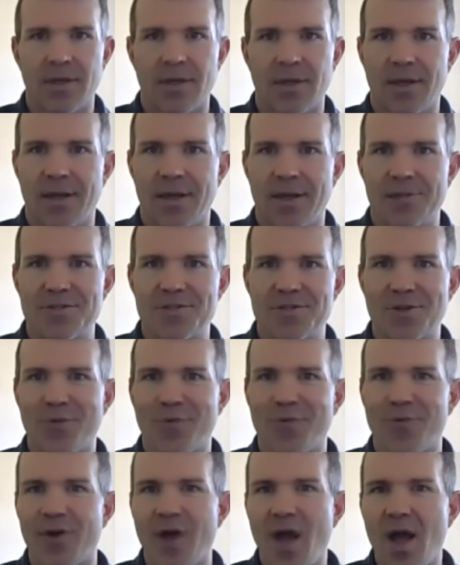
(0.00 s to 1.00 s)
And so
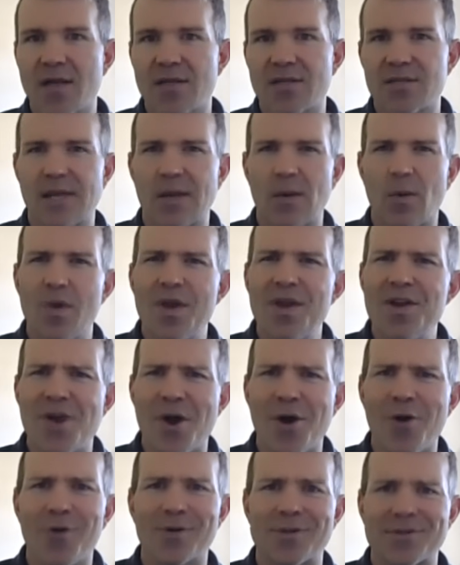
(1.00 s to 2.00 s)
for us, like, we
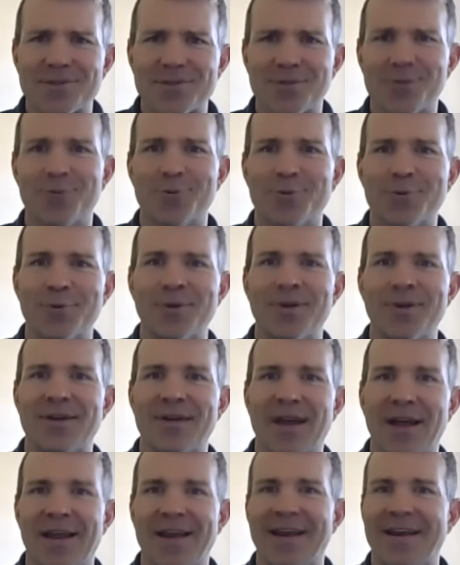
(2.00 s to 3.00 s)
know it's cool, and
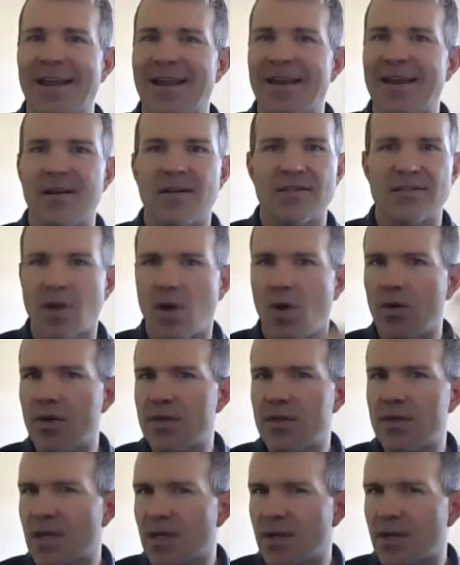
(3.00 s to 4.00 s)
it's
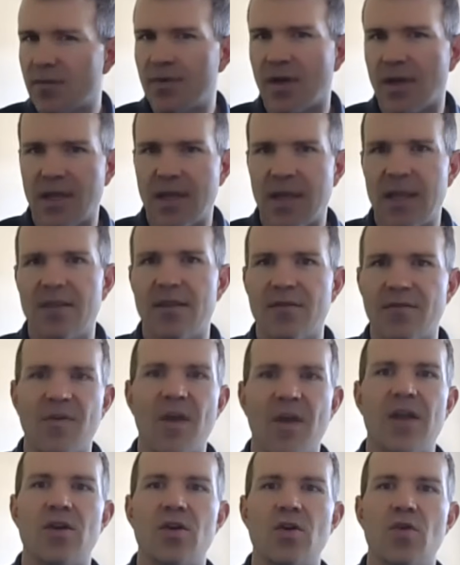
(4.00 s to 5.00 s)
always kind of an
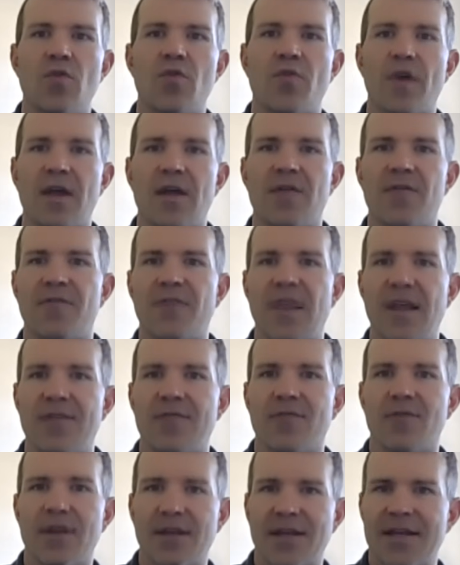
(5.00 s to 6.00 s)
in-venue fan
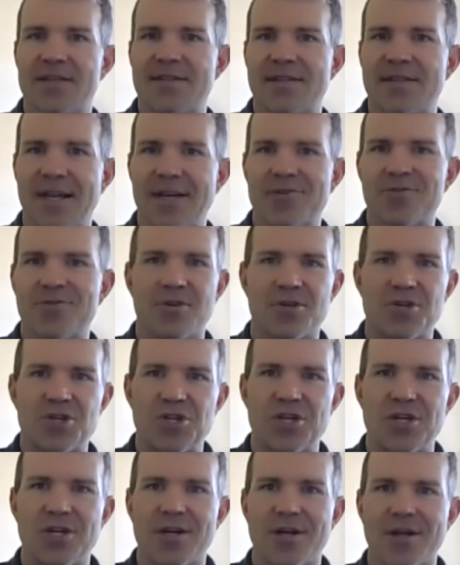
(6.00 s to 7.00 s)
favorite. It gets an extra
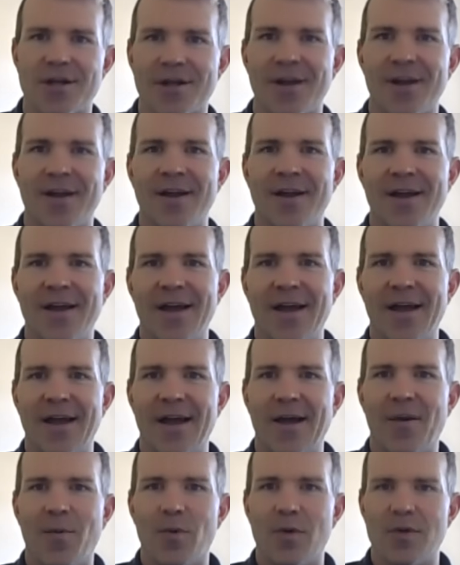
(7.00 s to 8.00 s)
cheer
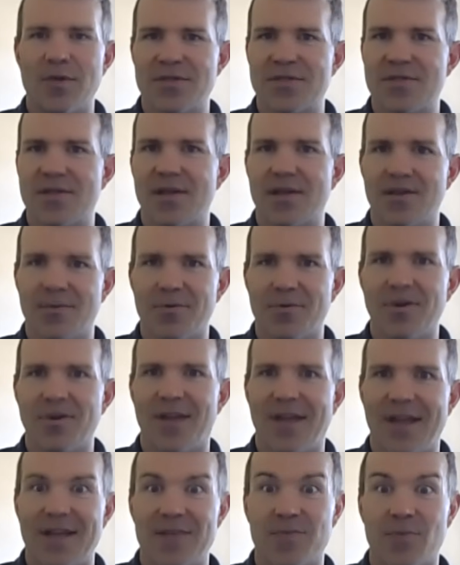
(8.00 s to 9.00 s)
once they
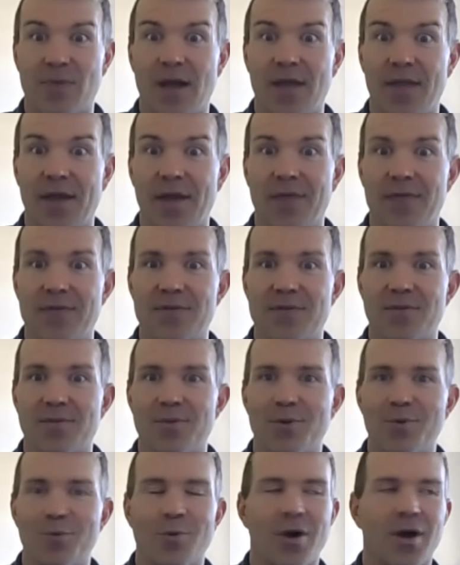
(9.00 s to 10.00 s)
realize, wow, that was the
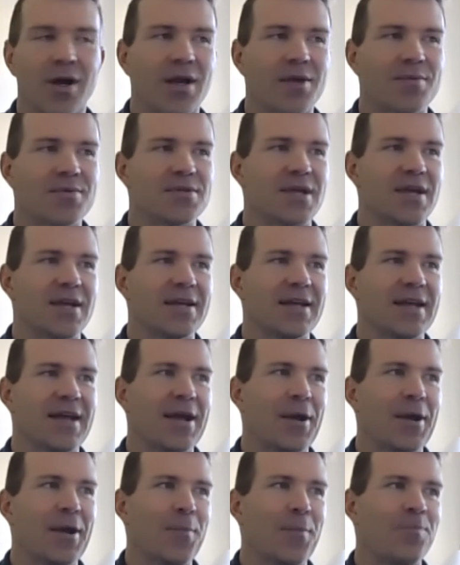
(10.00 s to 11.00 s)
moonwalk upside
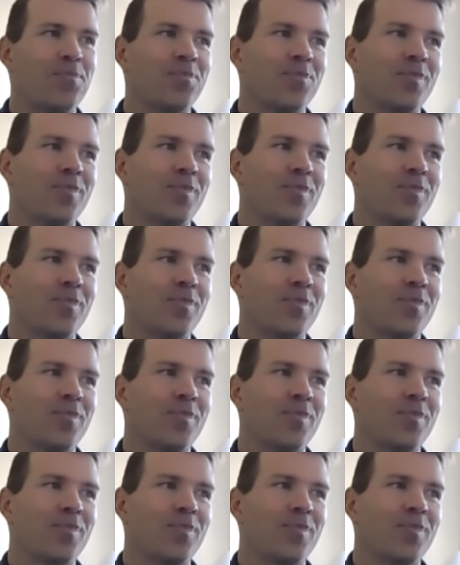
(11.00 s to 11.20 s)
down.